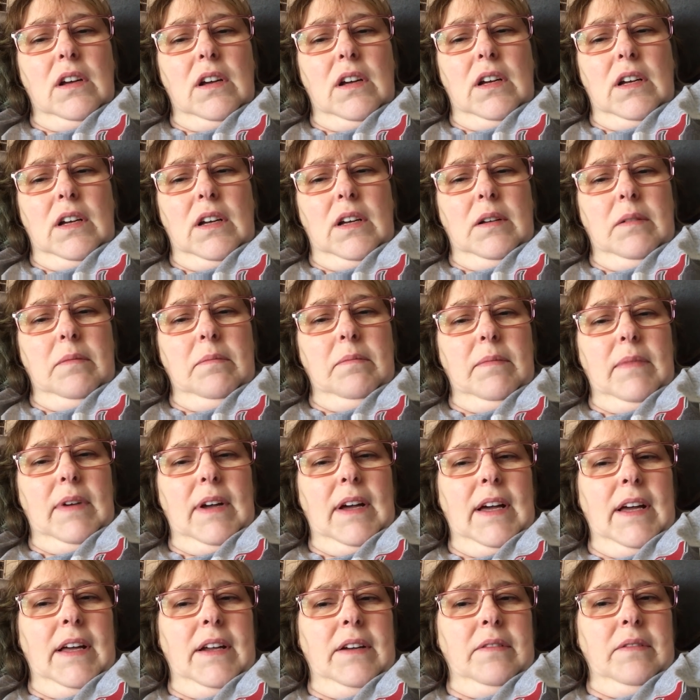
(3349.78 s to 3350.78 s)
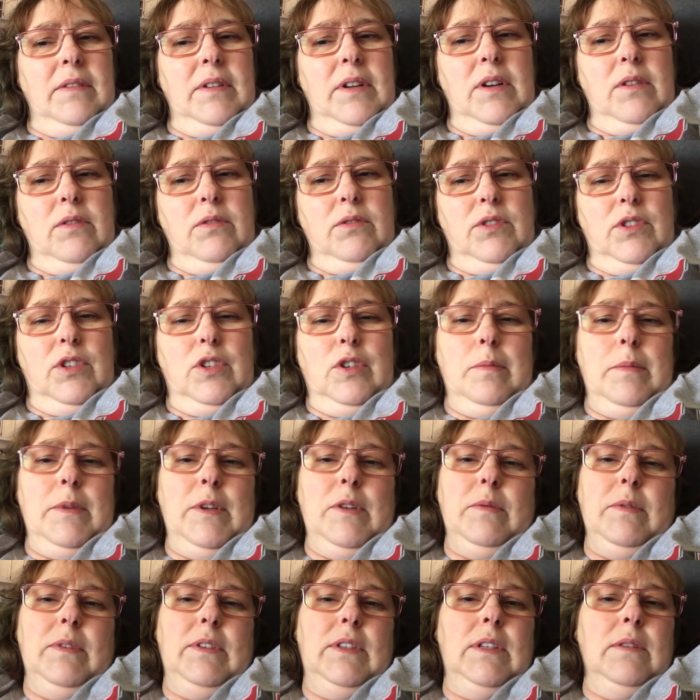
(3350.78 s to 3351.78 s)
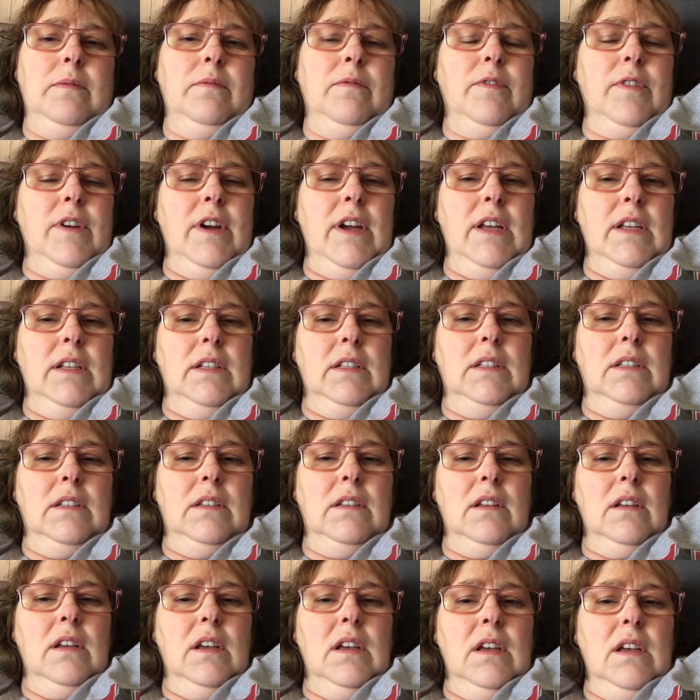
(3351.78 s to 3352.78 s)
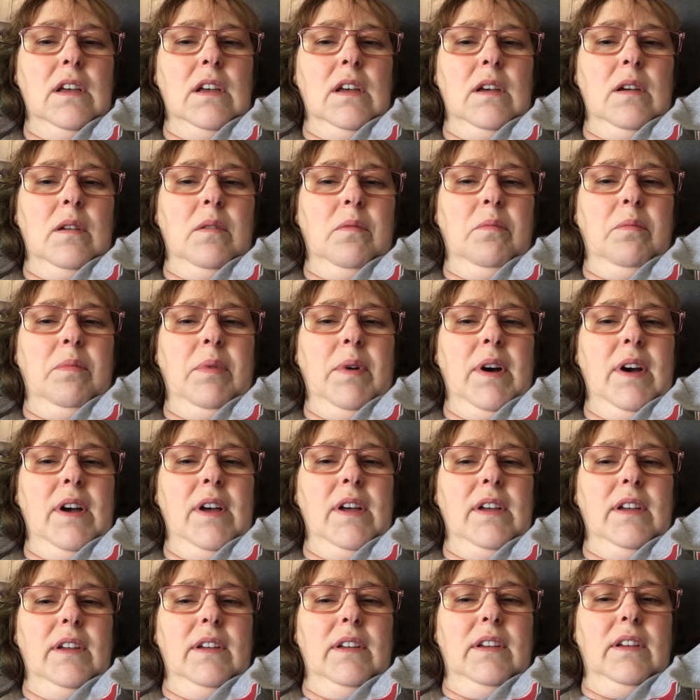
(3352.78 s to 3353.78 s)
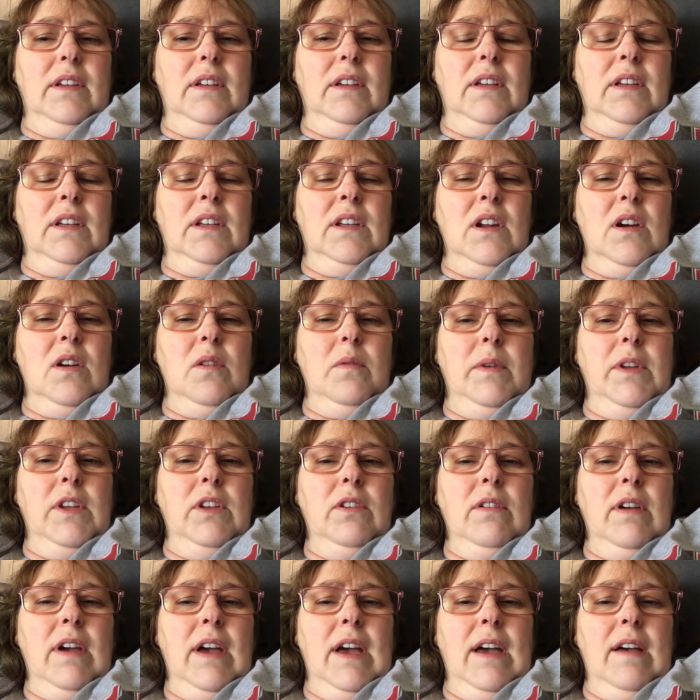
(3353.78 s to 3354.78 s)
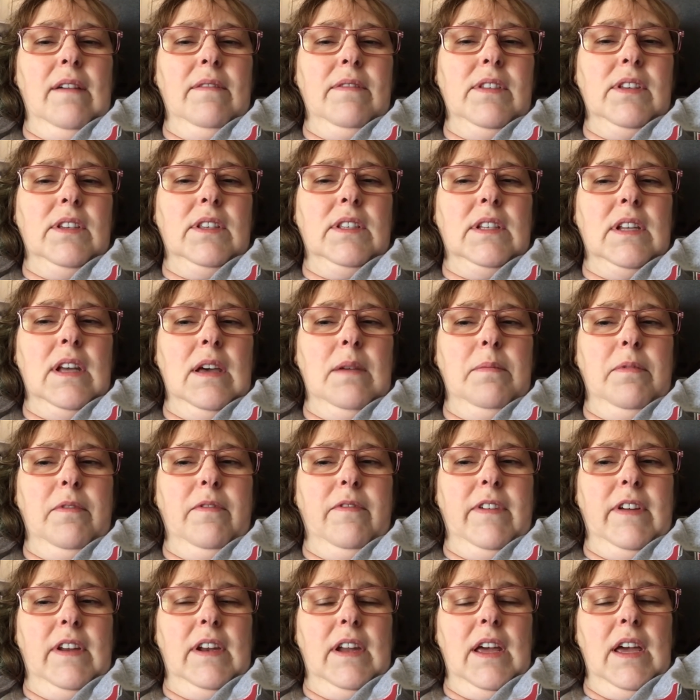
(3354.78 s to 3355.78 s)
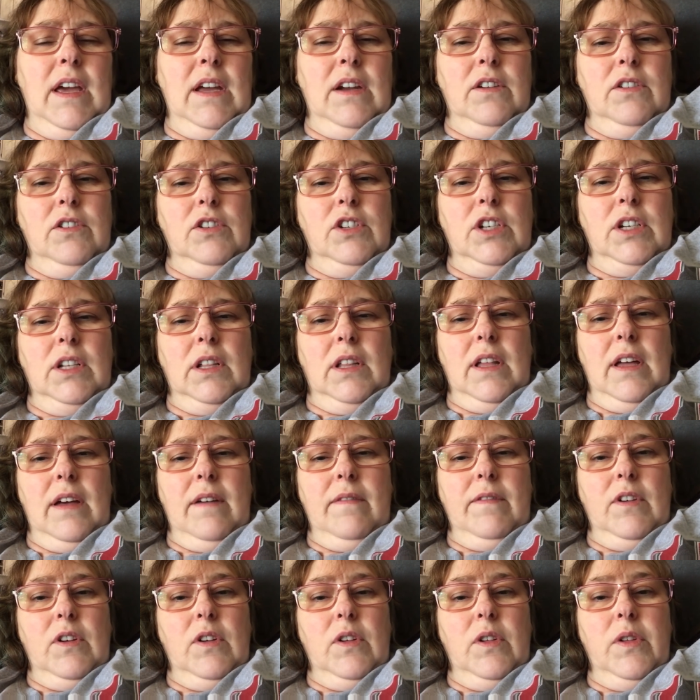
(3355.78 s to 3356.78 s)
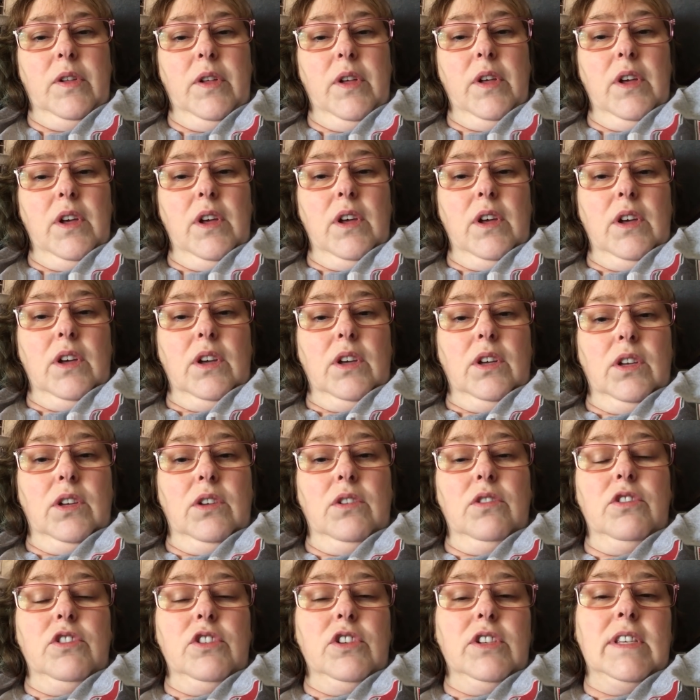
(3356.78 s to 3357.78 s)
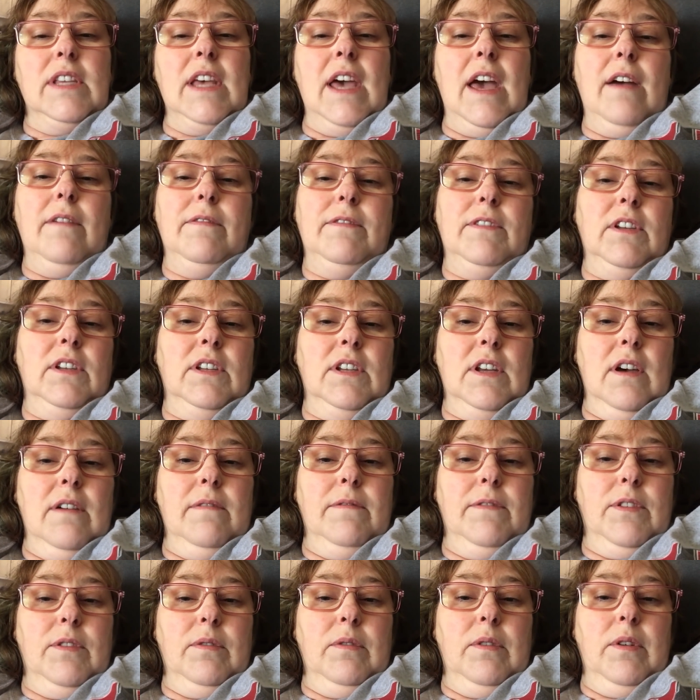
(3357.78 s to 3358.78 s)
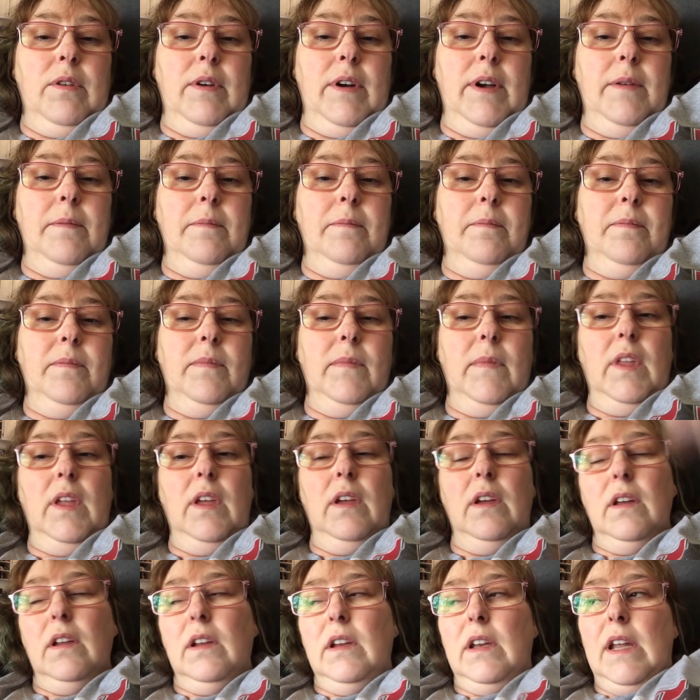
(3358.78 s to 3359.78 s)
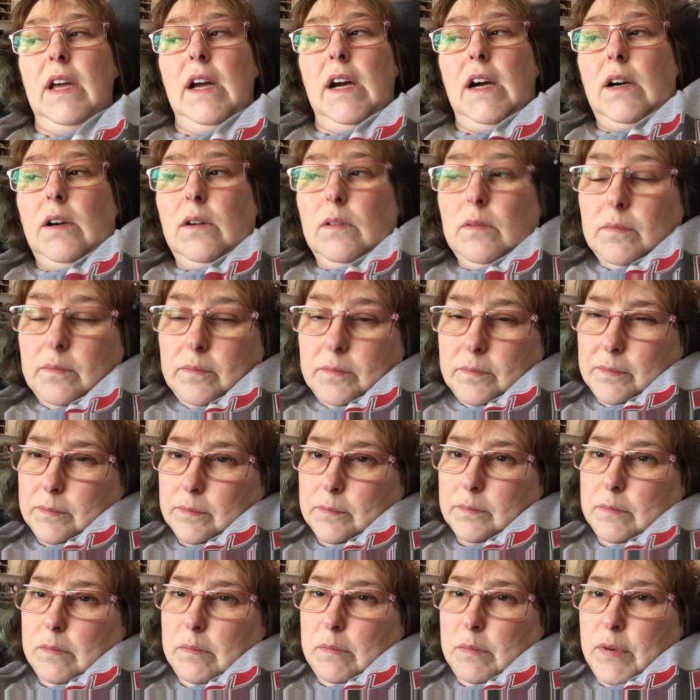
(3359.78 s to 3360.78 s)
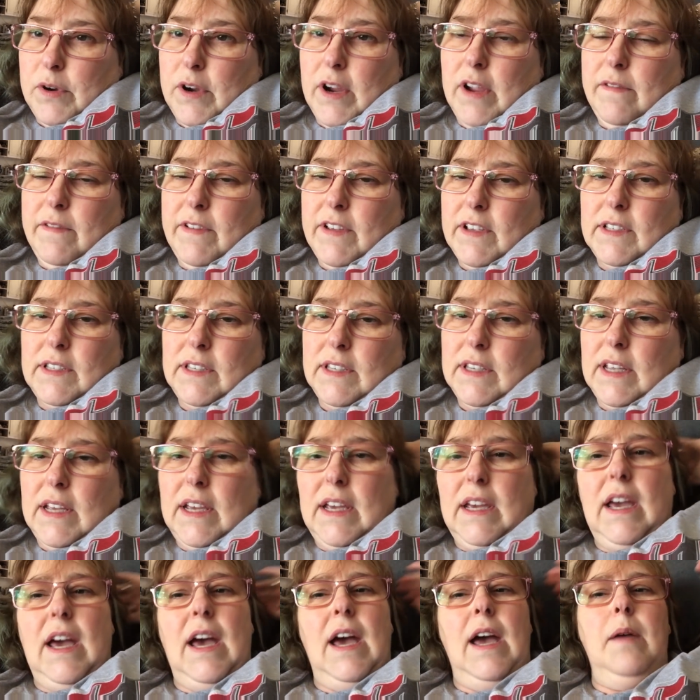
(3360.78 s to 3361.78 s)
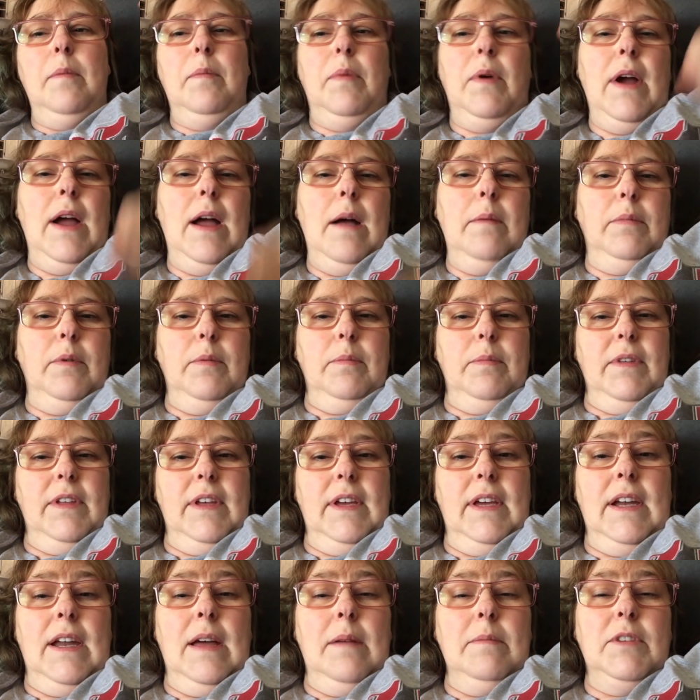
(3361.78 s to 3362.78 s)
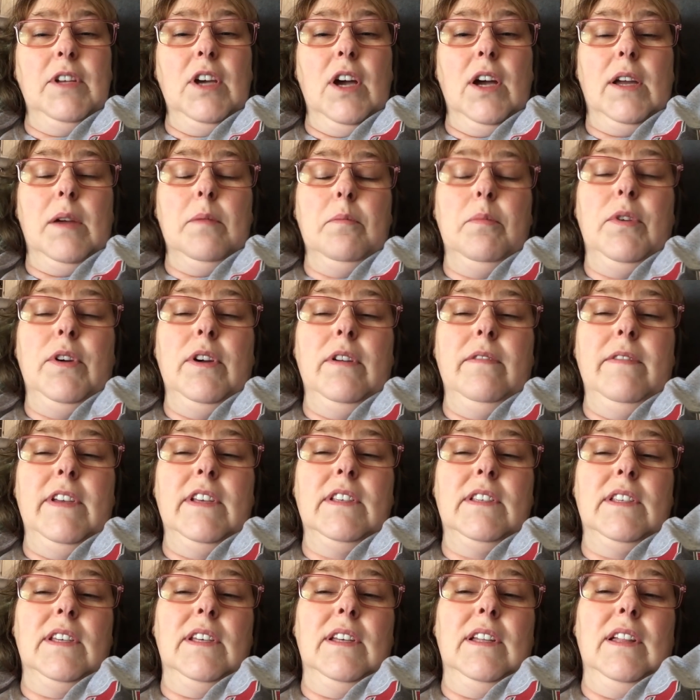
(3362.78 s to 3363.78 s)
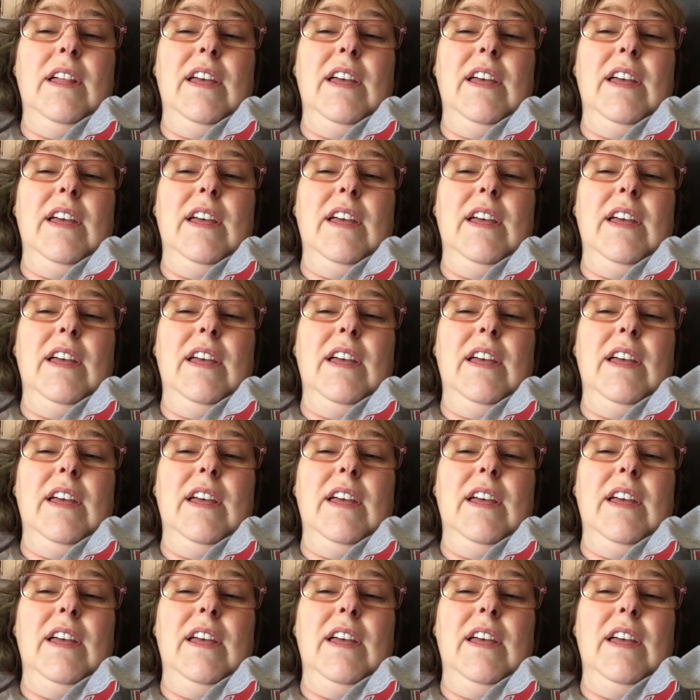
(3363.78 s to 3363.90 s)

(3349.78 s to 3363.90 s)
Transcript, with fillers: um, I don't know, zooming with some friends. But, you know, when you have this type of an energy level, you just have to tough through it. Now, previously, I probably, and I'm talking previously